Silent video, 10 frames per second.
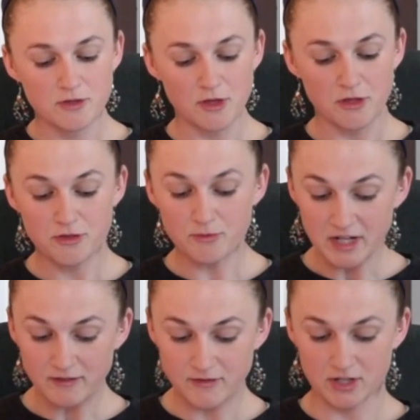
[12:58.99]
The
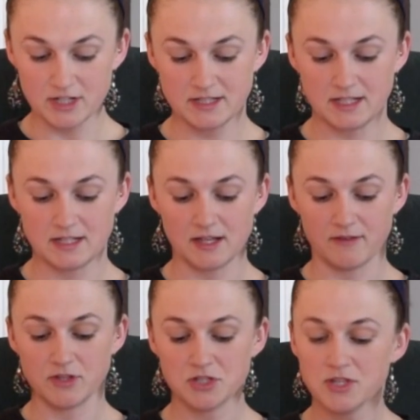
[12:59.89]
three vertices
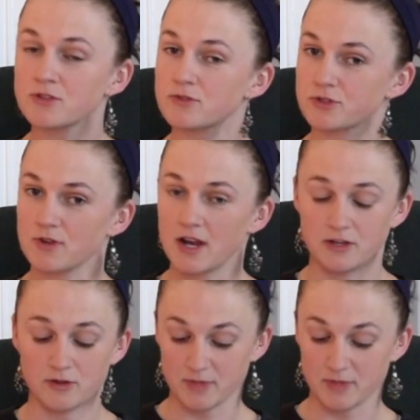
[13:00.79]
of the central triangle